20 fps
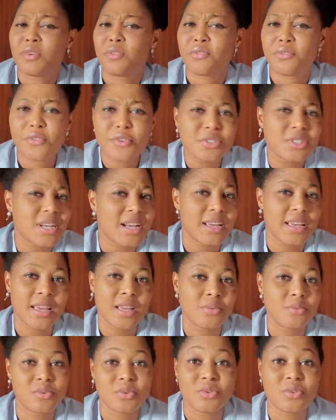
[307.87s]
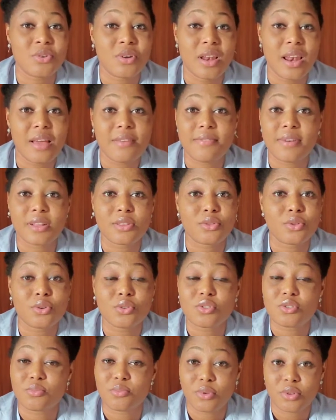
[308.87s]
forge ahead with your life and
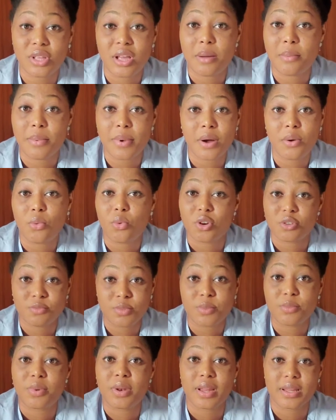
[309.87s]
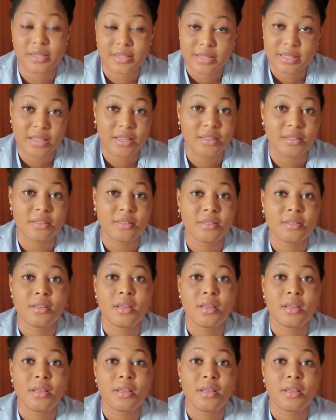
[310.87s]
don't bother about what people are saying.